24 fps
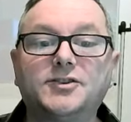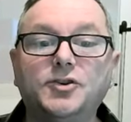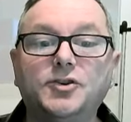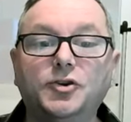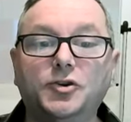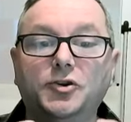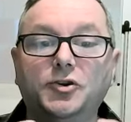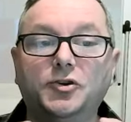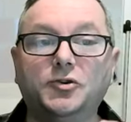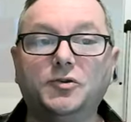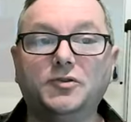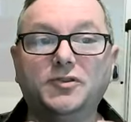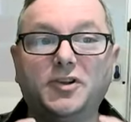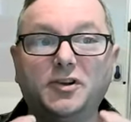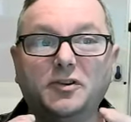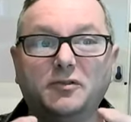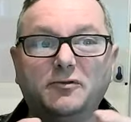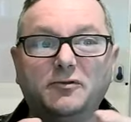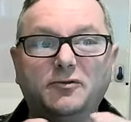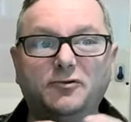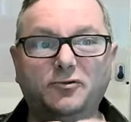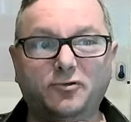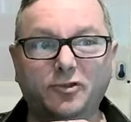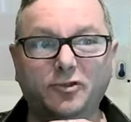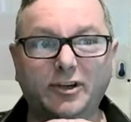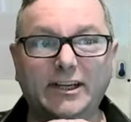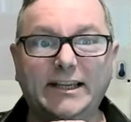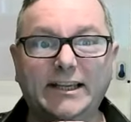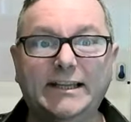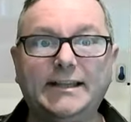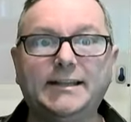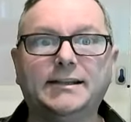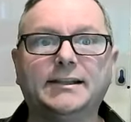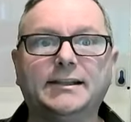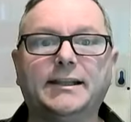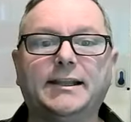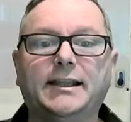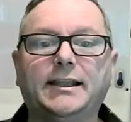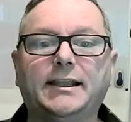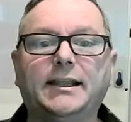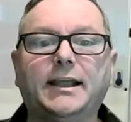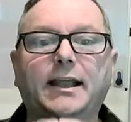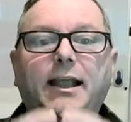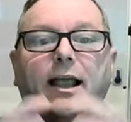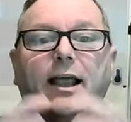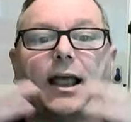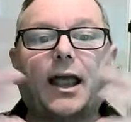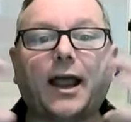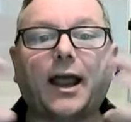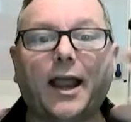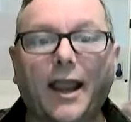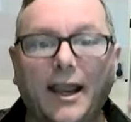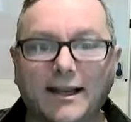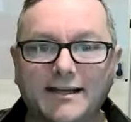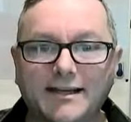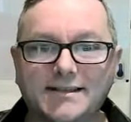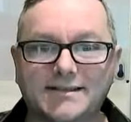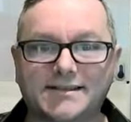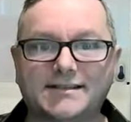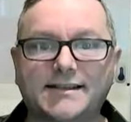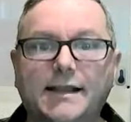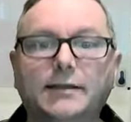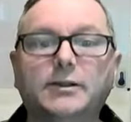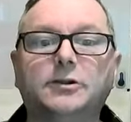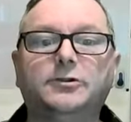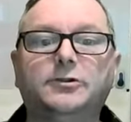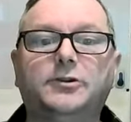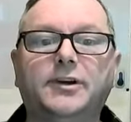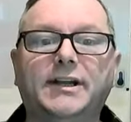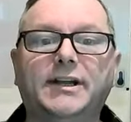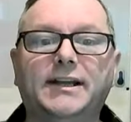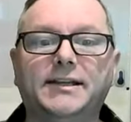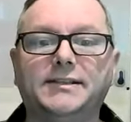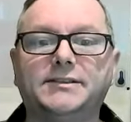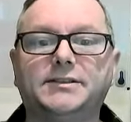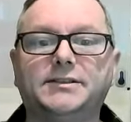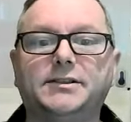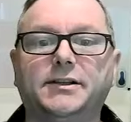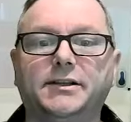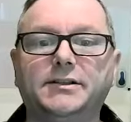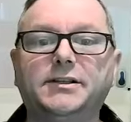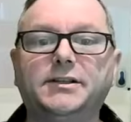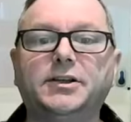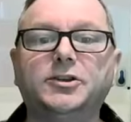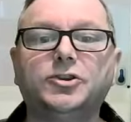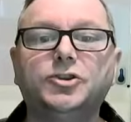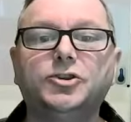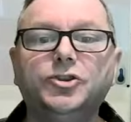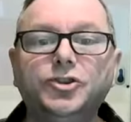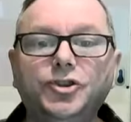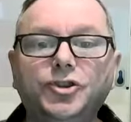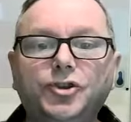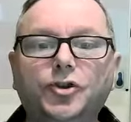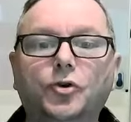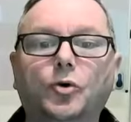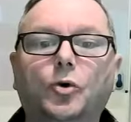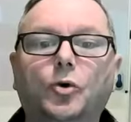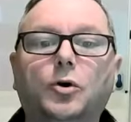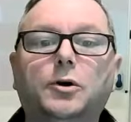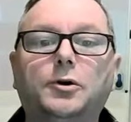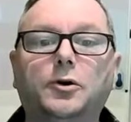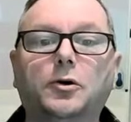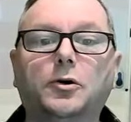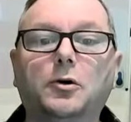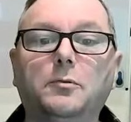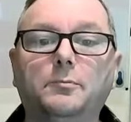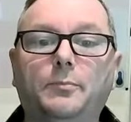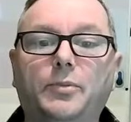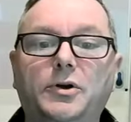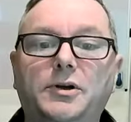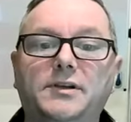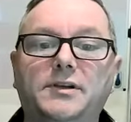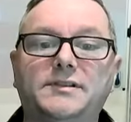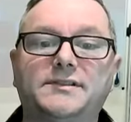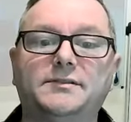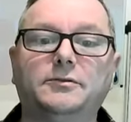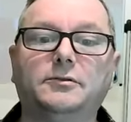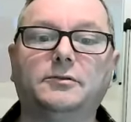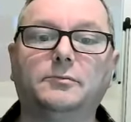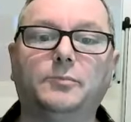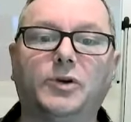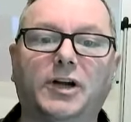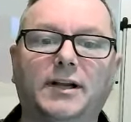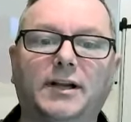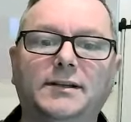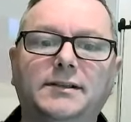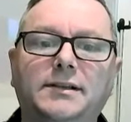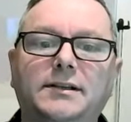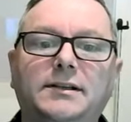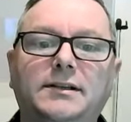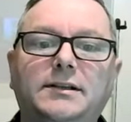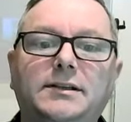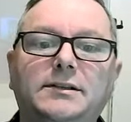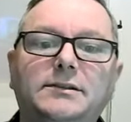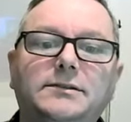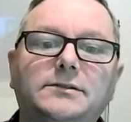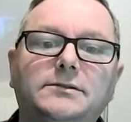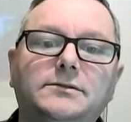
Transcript: to that really accelerated your own personal brand?